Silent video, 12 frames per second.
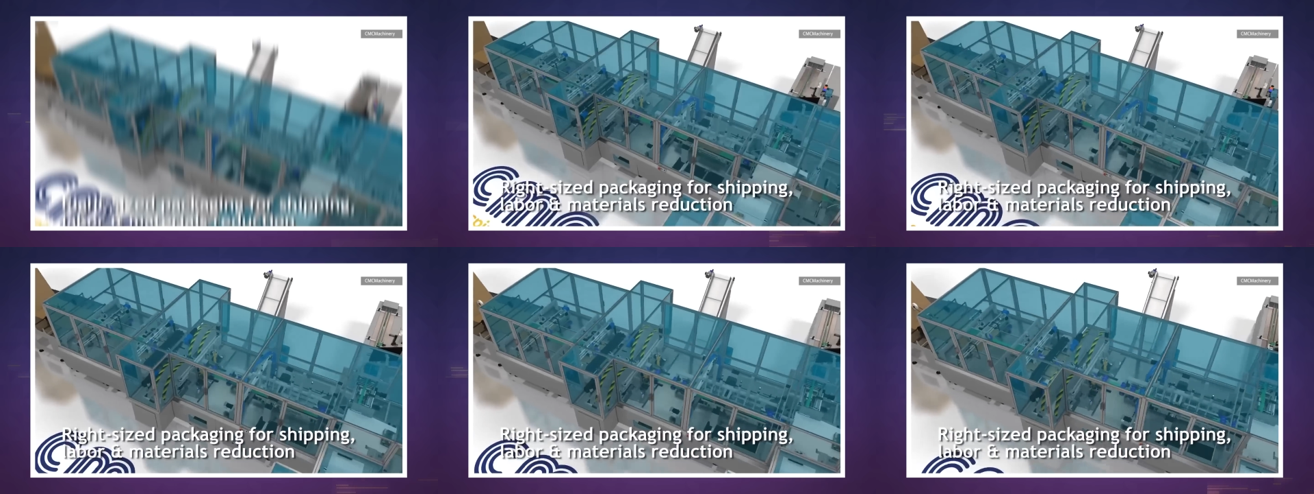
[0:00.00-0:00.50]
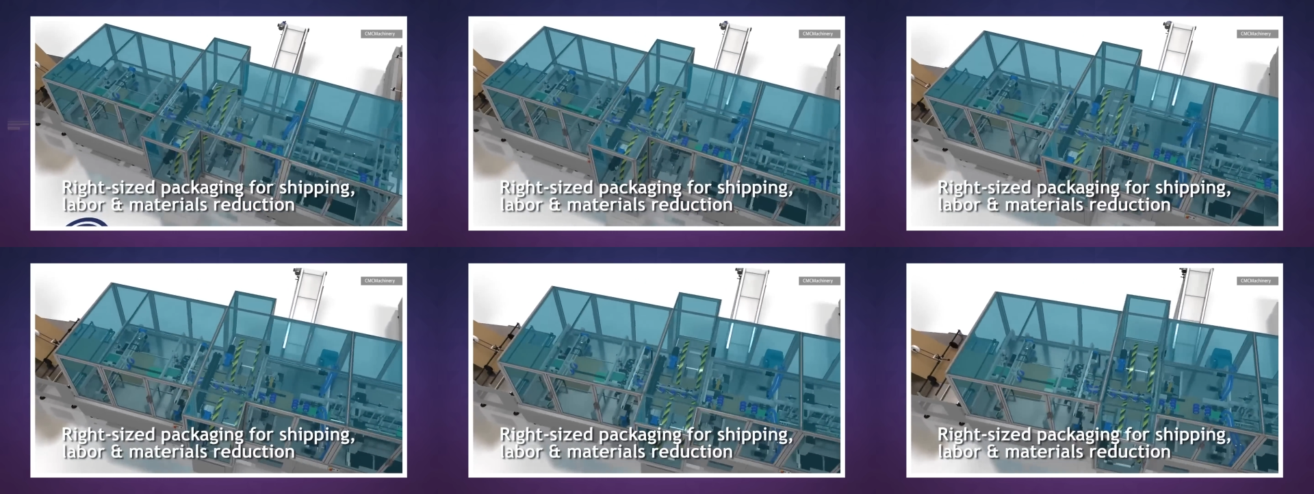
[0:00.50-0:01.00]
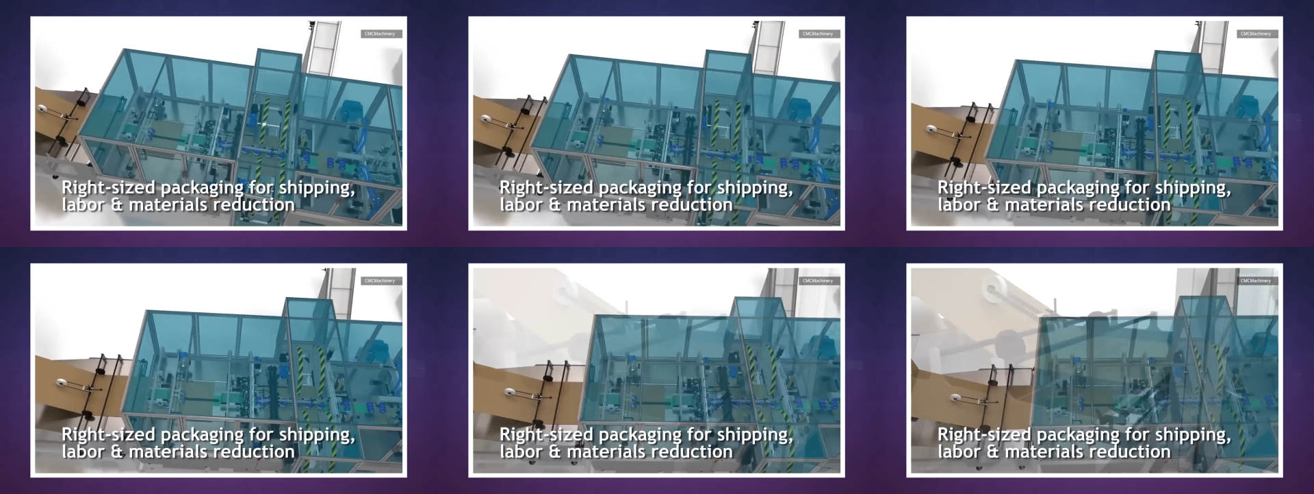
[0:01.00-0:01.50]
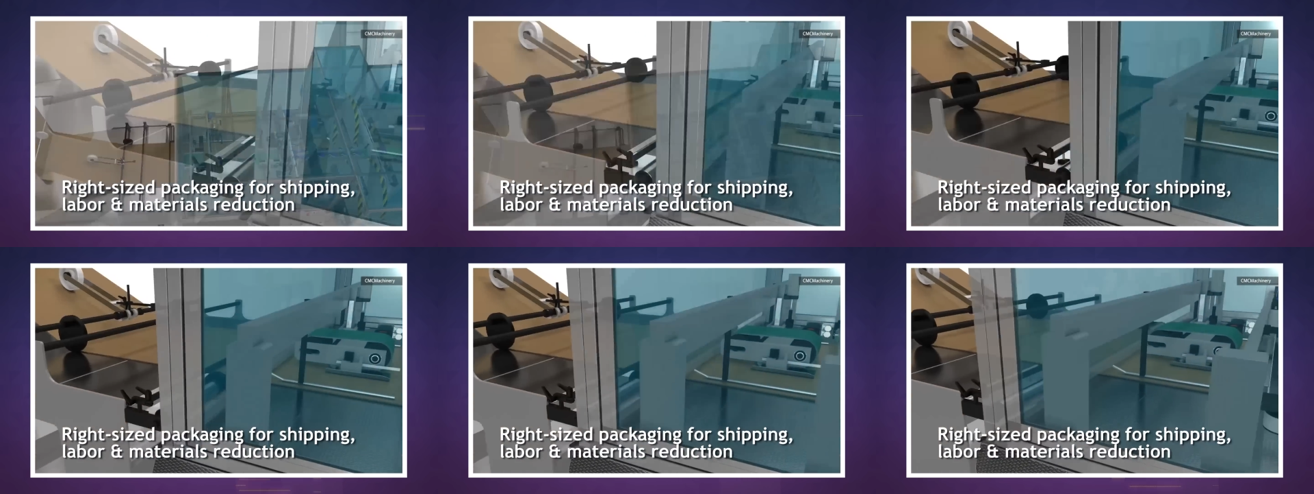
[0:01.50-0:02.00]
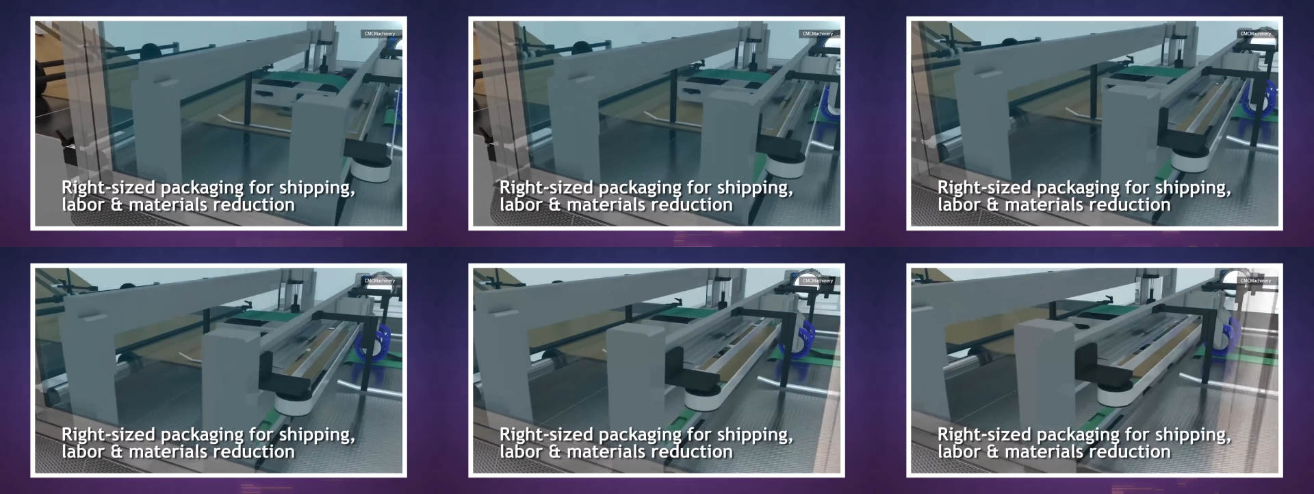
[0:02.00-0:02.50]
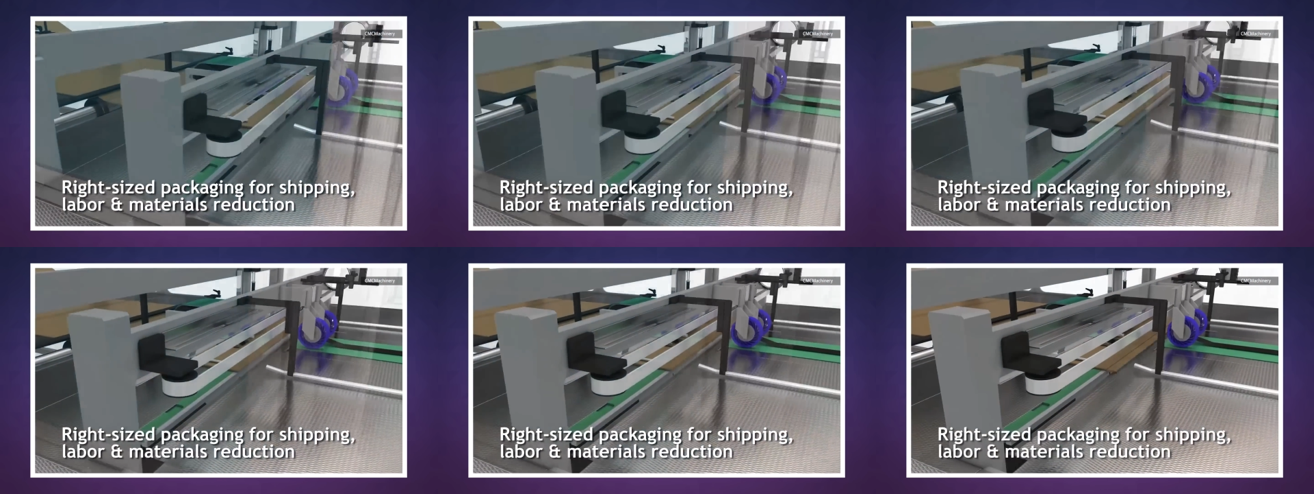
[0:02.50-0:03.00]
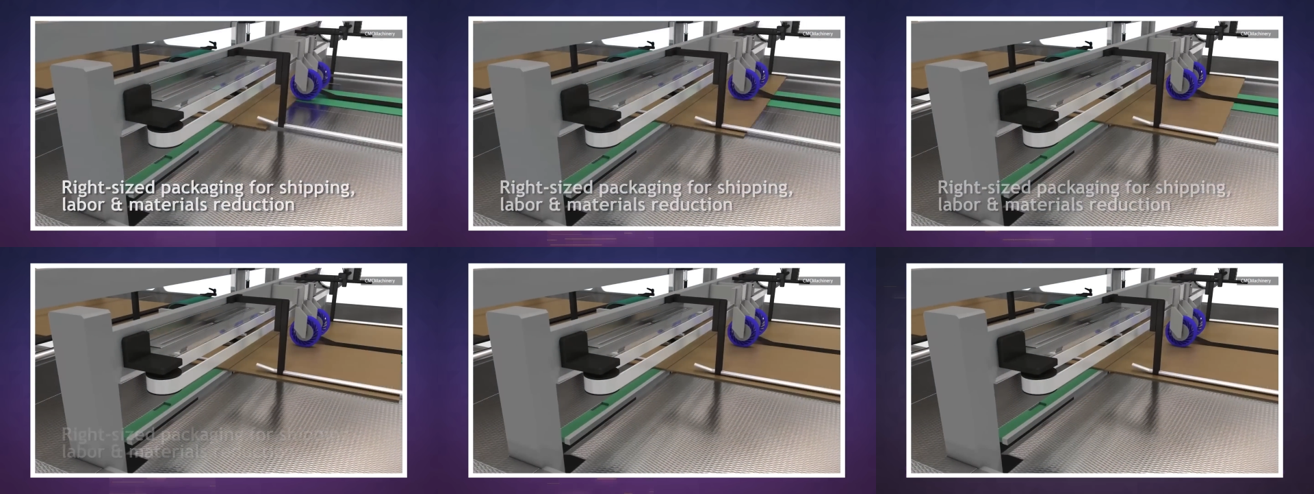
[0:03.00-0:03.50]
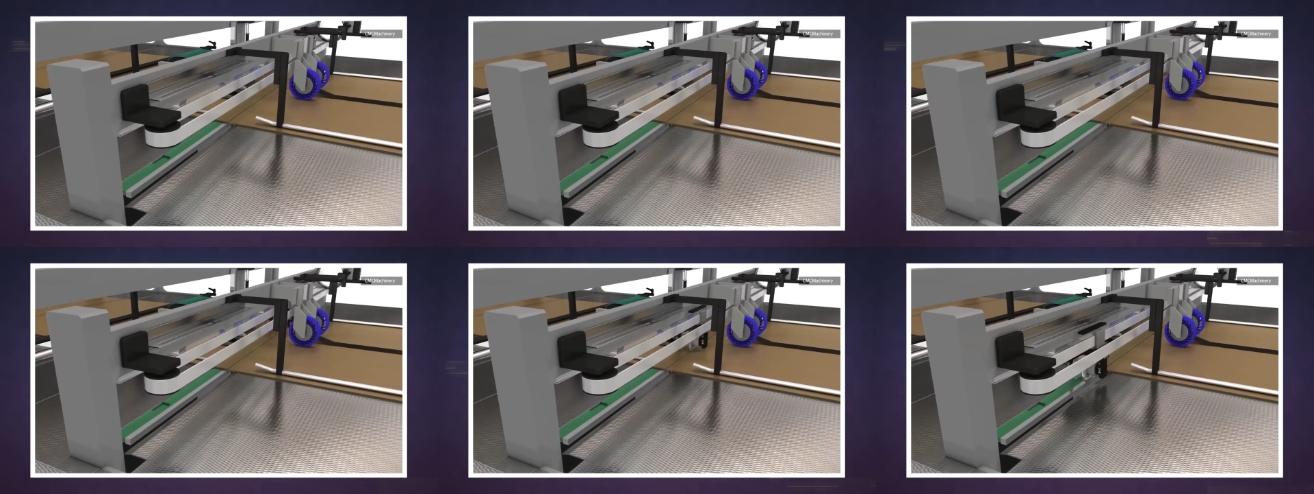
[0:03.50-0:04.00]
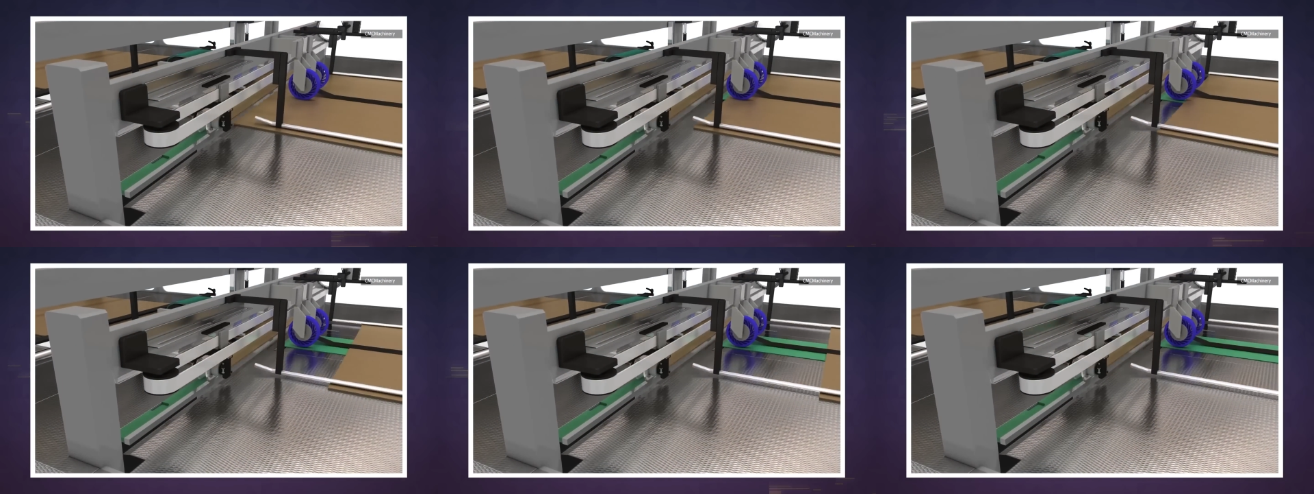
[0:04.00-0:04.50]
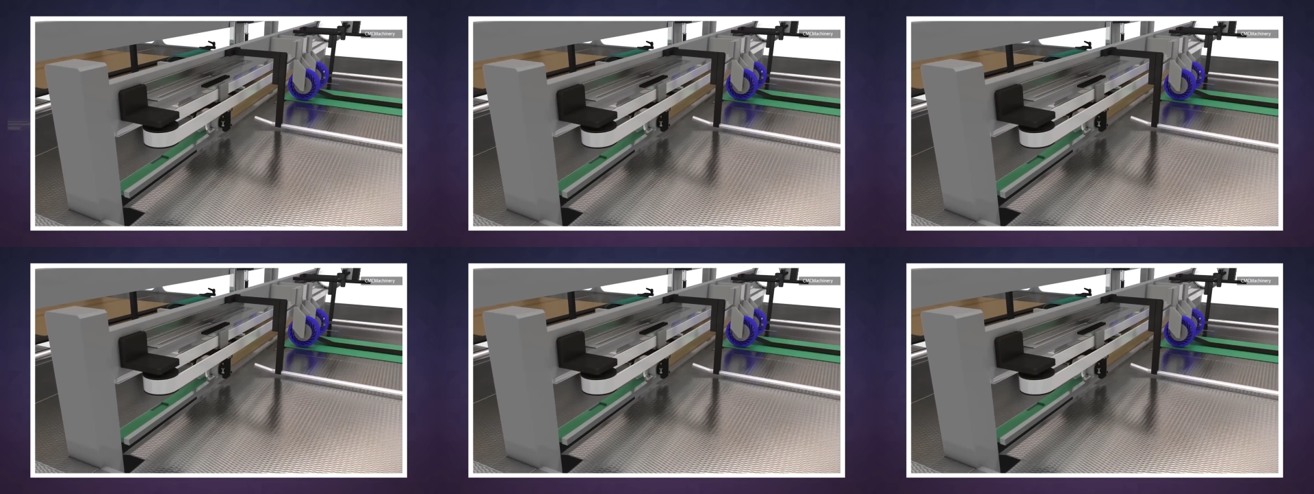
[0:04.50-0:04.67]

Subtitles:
[unreadable: no face in view]